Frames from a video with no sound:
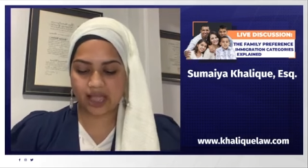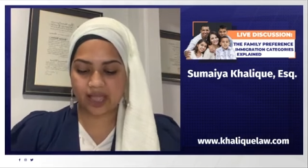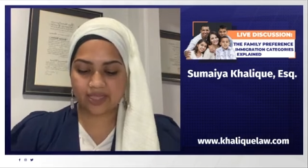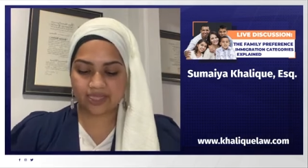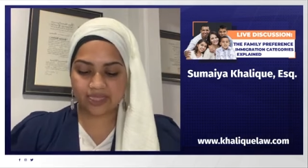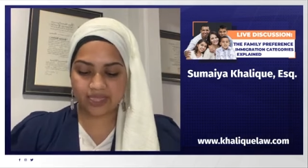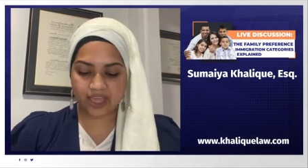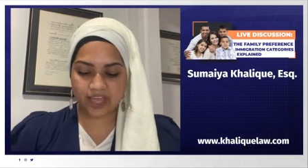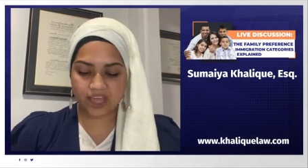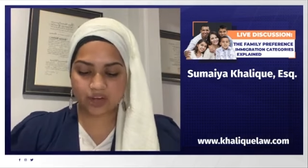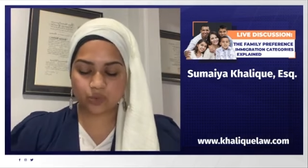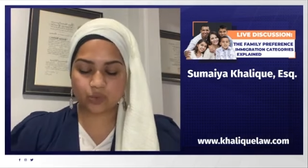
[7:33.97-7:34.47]

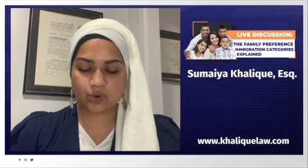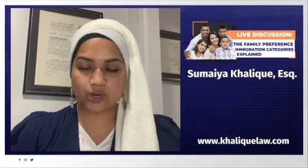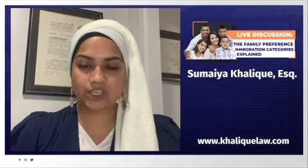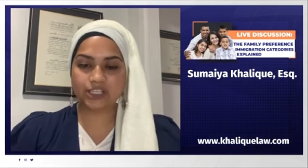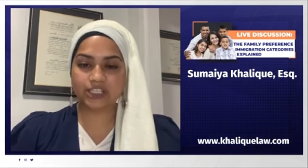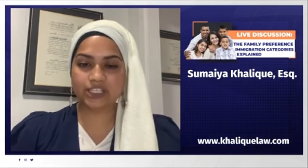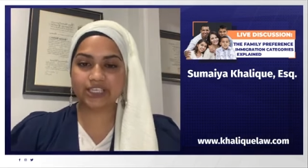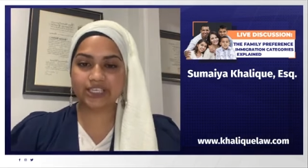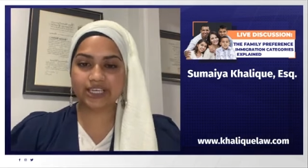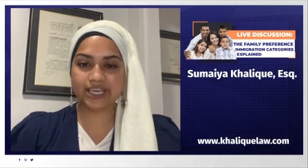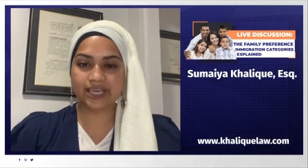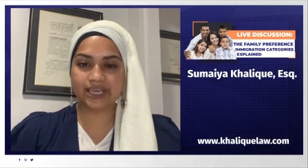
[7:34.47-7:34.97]
And then we're
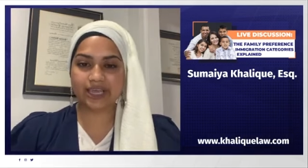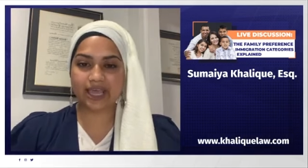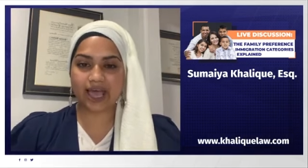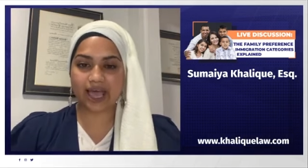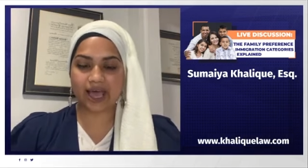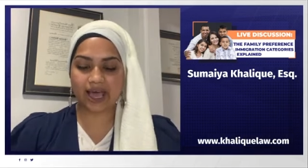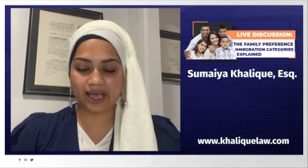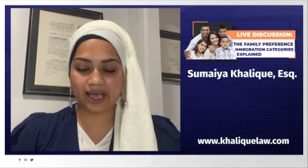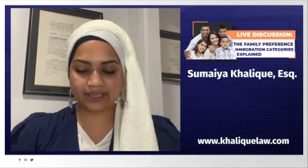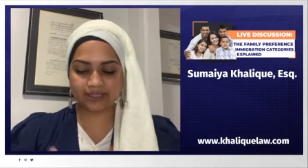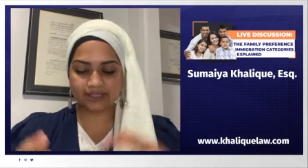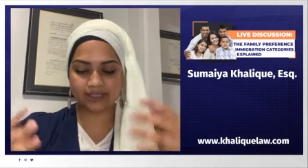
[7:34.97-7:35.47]
looking
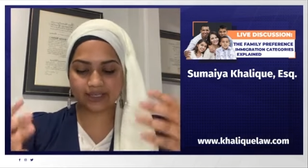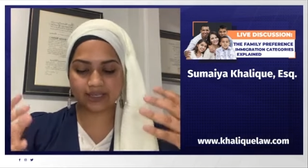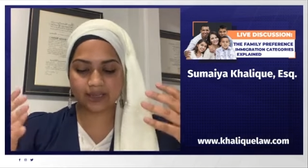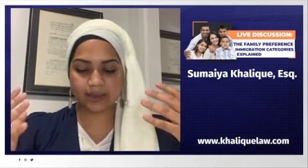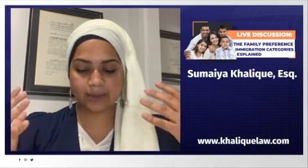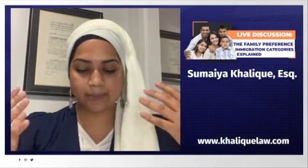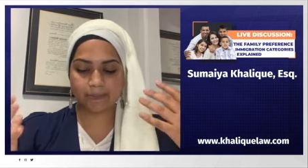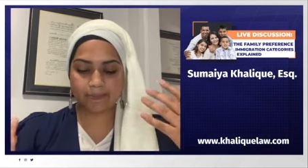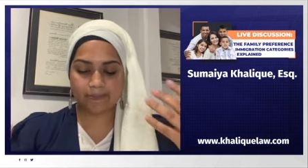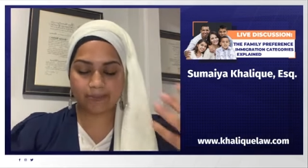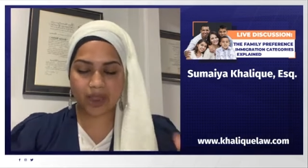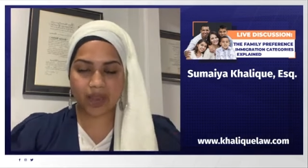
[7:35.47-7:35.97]
at
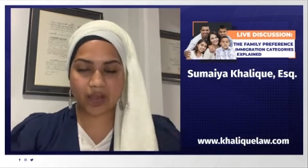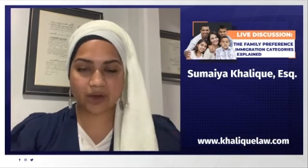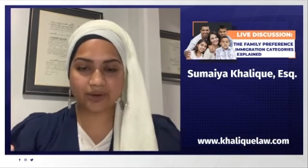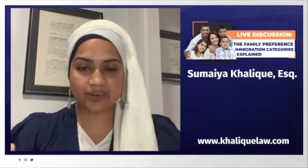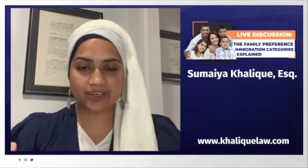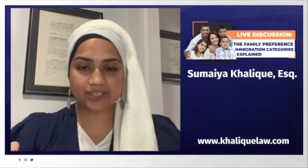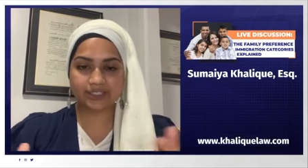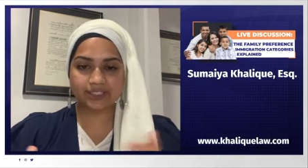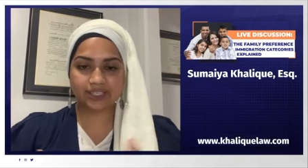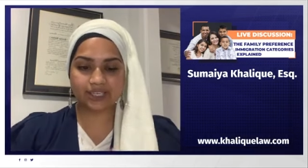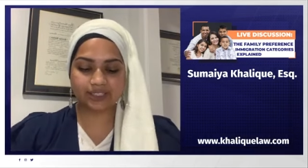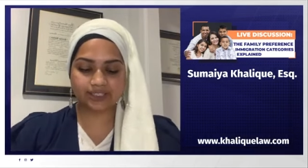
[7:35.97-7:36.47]

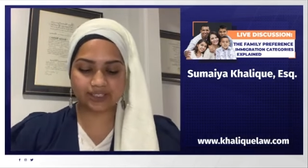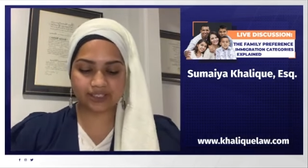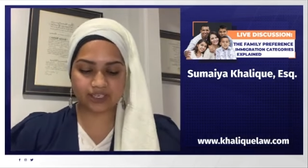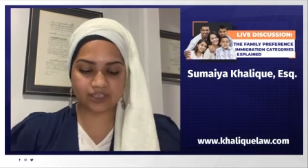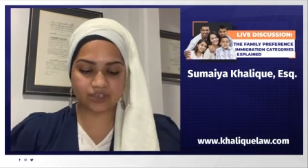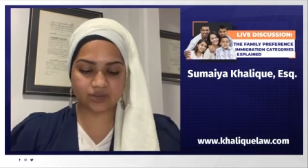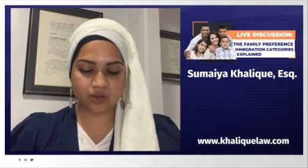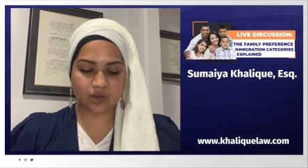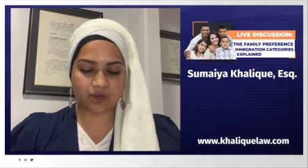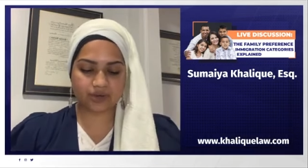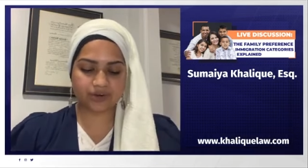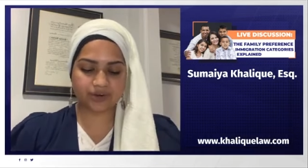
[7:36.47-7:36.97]
married sons
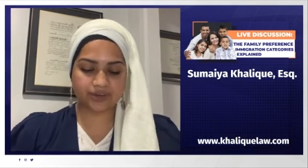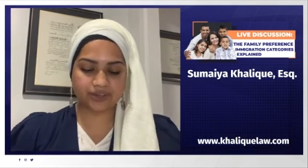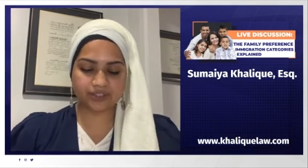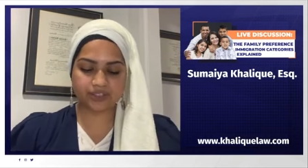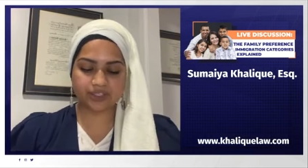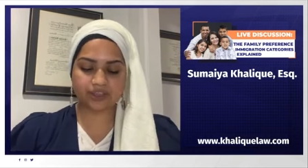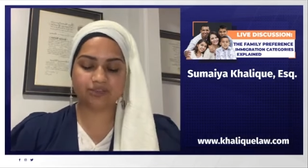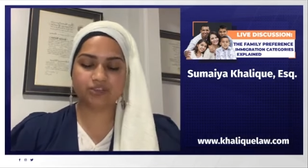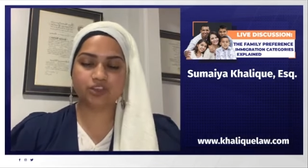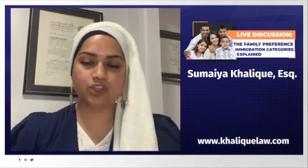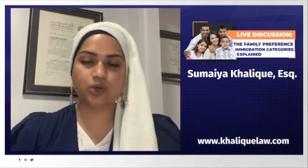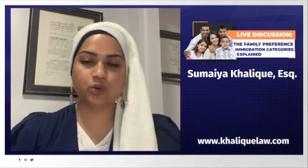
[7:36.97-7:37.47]
and
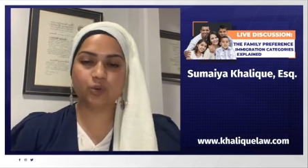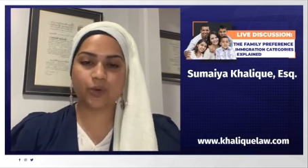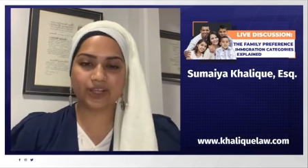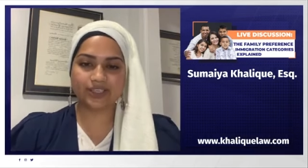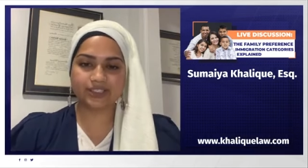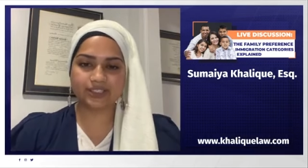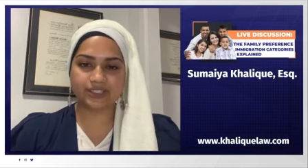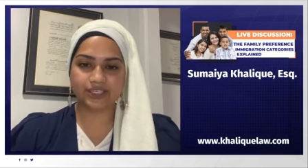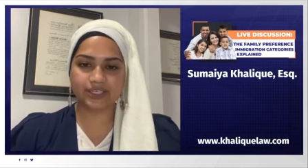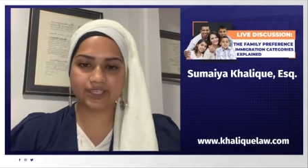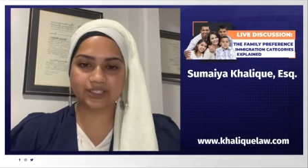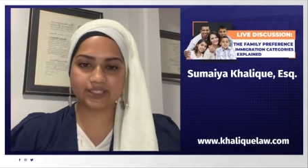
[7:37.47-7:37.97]
daughters of
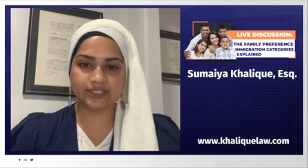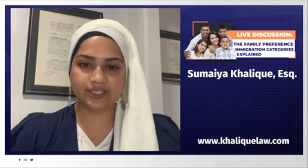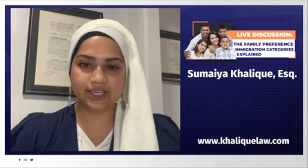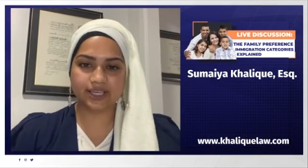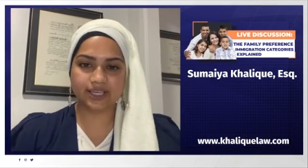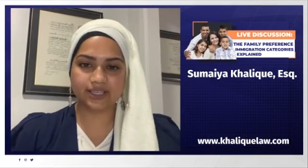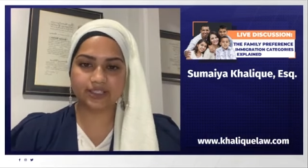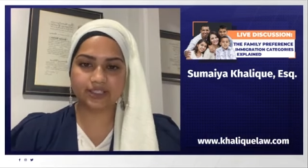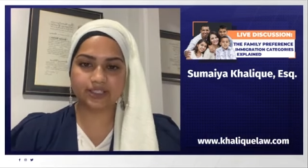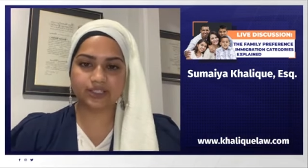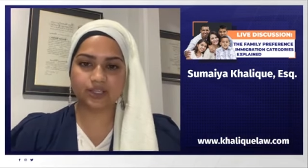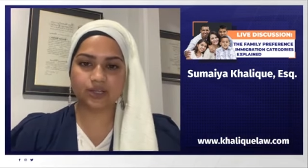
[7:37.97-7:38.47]
U.S.
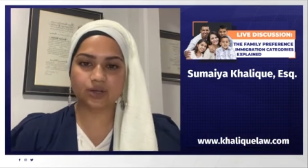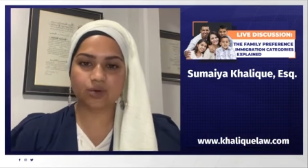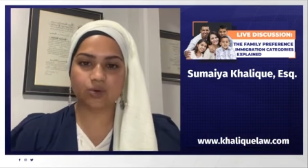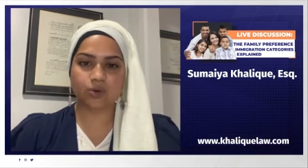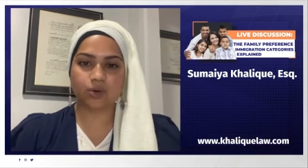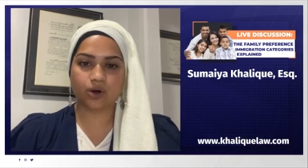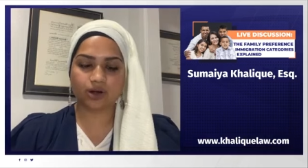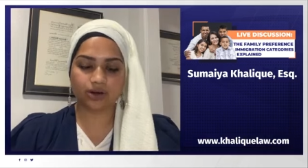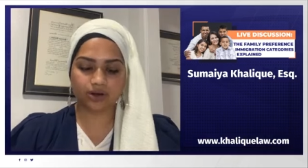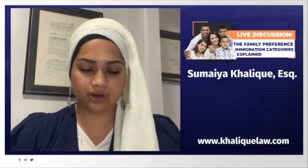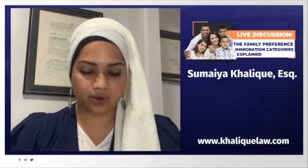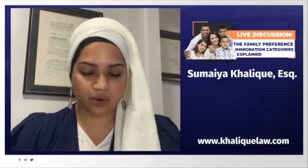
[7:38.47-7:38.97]
citizens
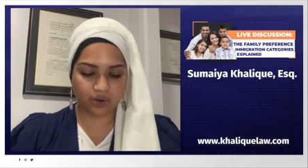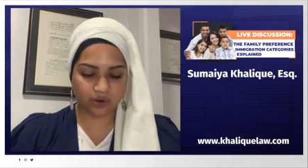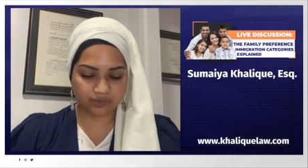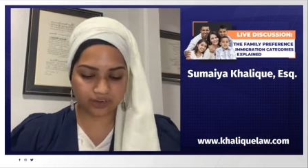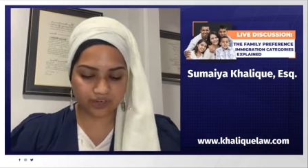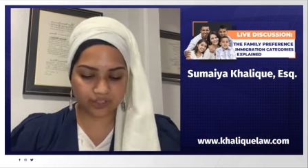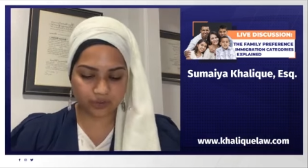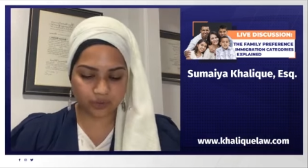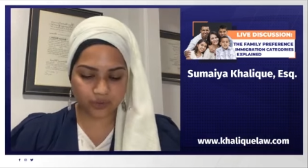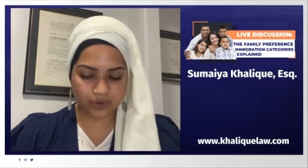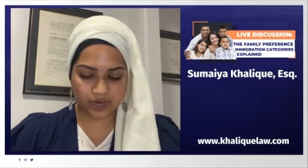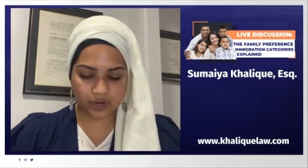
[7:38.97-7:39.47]
who are
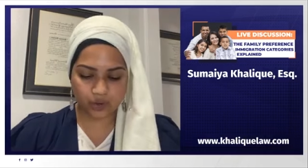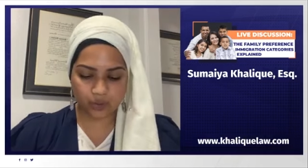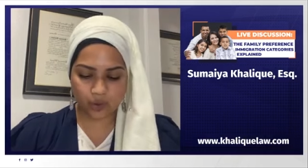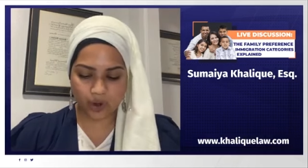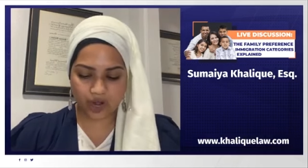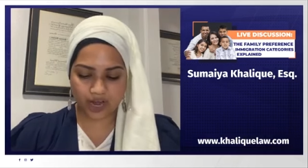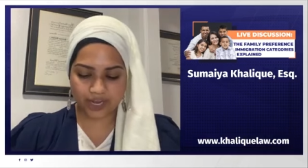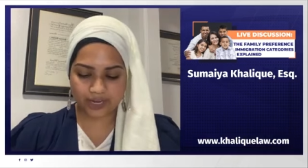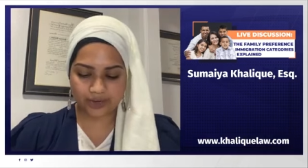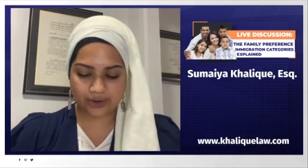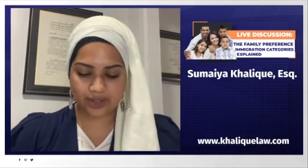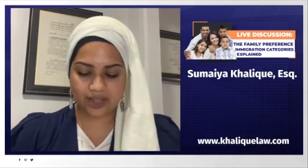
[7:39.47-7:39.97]
over
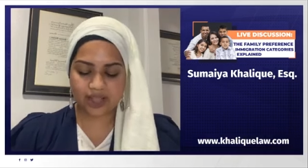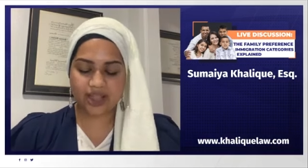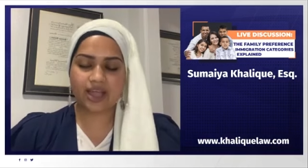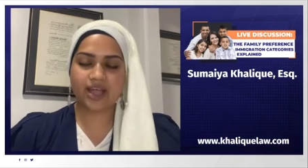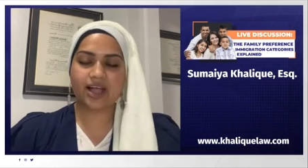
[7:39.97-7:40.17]
21.